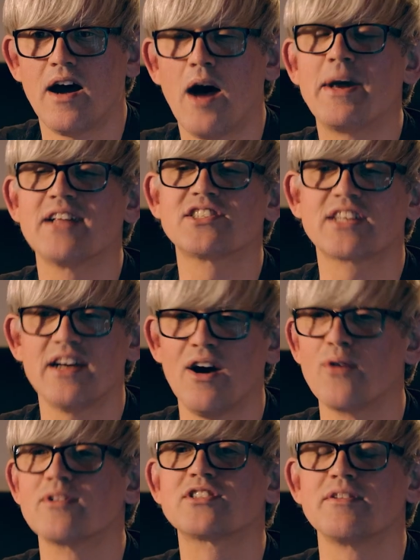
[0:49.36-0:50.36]
I managed to get
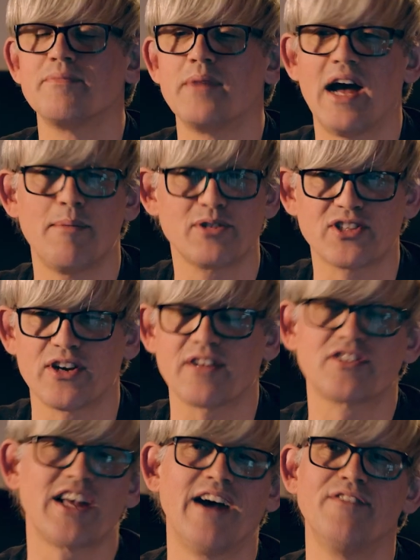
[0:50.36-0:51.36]
hold of some
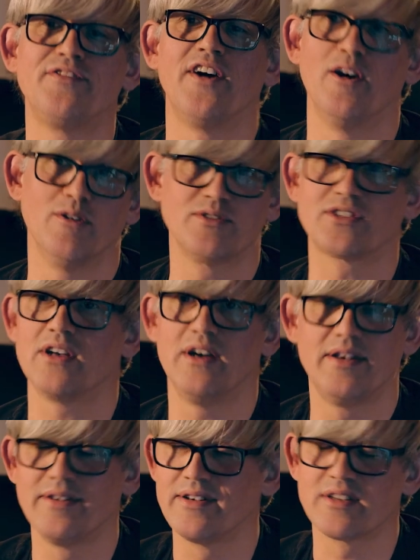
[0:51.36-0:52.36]
Ambisonic sound files
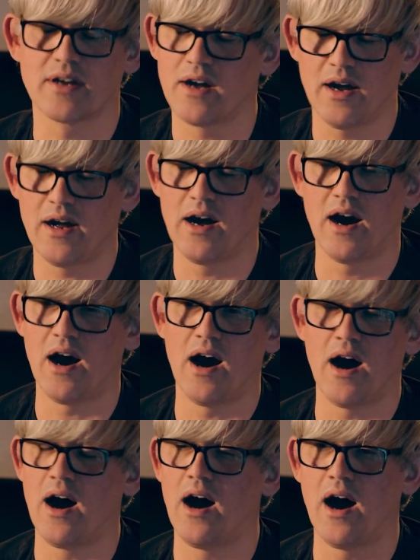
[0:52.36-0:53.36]
and
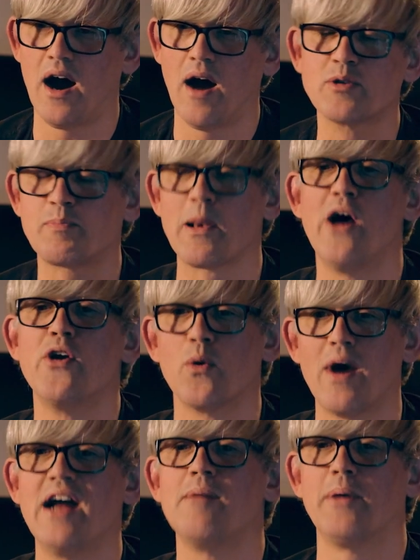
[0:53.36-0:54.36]
I was blown
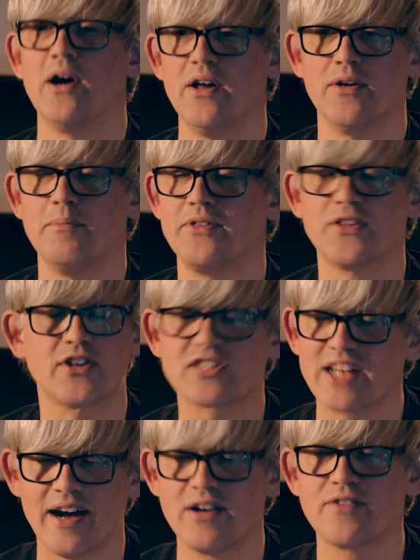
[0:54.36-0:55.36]
away by them. The
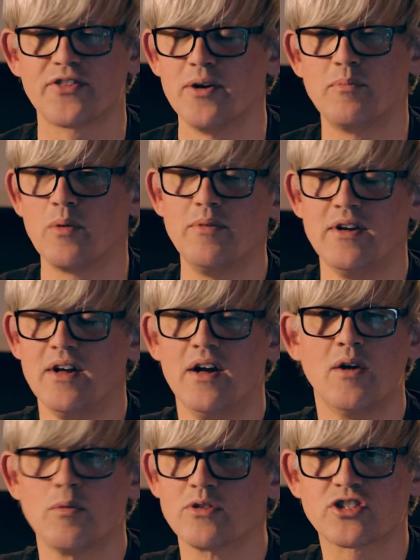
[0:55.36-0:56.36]
sound of them
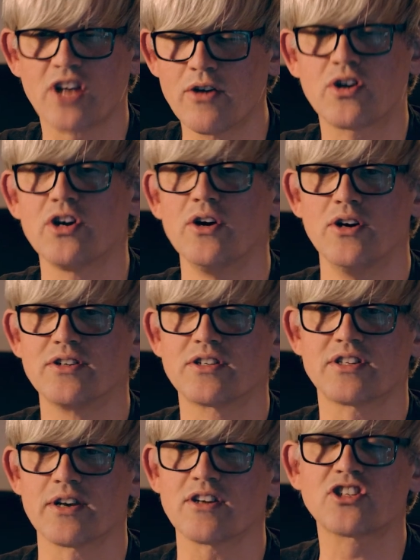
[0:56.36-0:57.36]
was so good
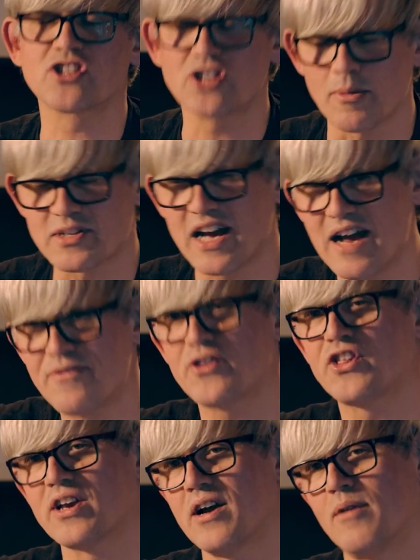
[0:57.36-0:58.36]
that I stopped
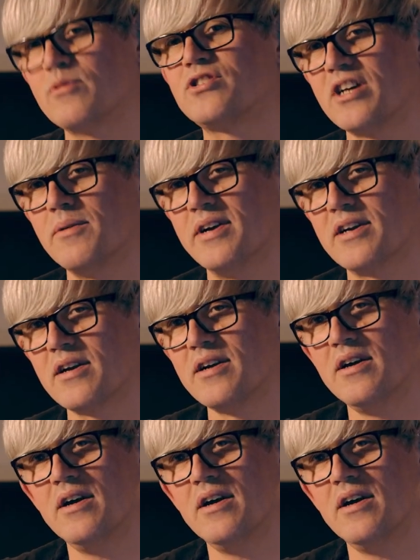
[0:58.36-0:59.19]
everything I was doing.